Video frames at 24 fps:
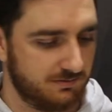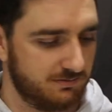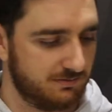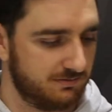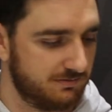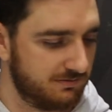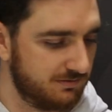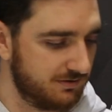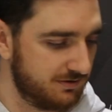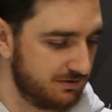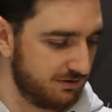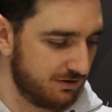some
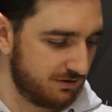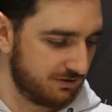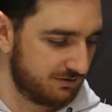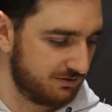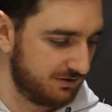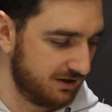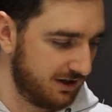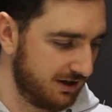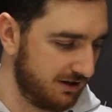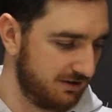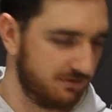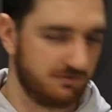stock
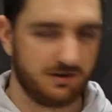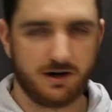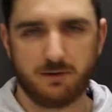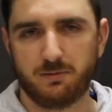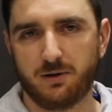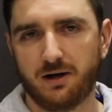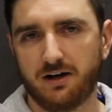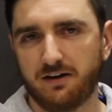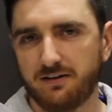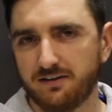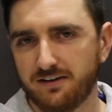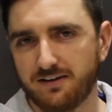standard
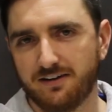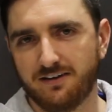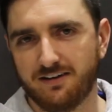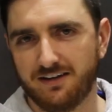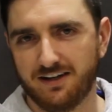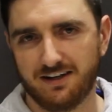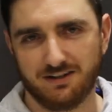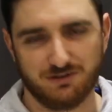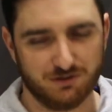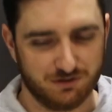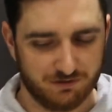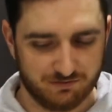rubber
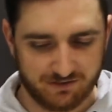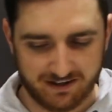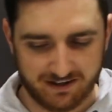in your